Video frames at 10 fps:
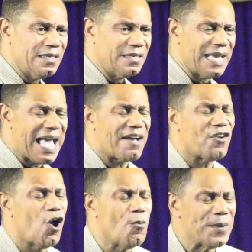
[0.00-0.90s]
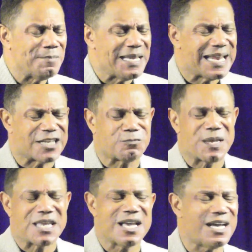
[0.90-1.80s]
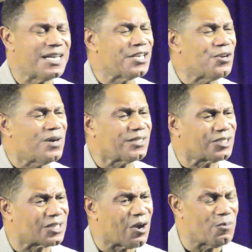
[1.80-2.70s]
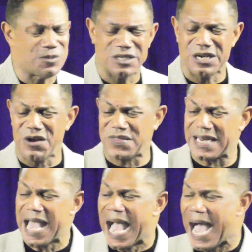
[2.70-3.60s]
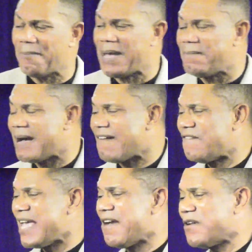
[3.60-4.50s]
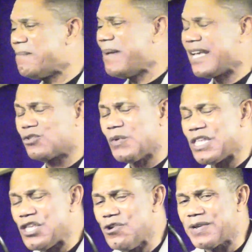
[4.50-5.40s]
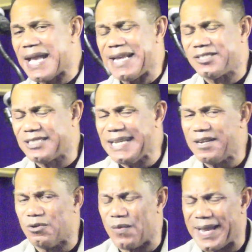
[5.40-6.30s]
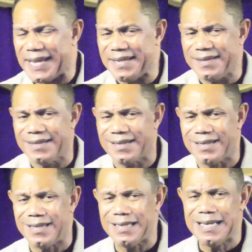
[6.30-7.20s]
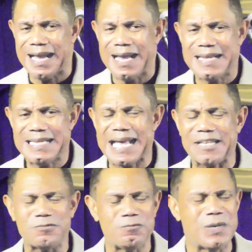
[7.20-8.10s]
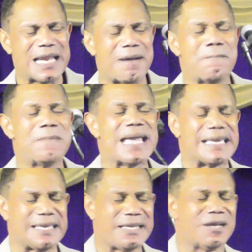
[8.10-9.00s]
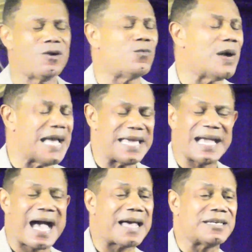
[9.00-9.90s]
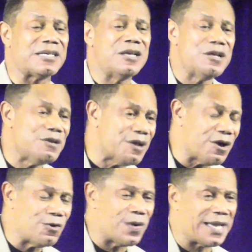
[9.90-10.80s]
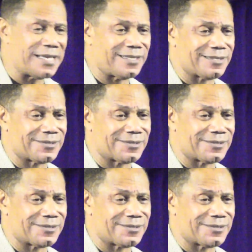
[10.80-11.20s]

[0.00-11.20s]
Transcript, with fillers: To have hope in me that's beyond your scope, to know that I'm at my very best when you can't see the way. That's when I'm making a way out of no way.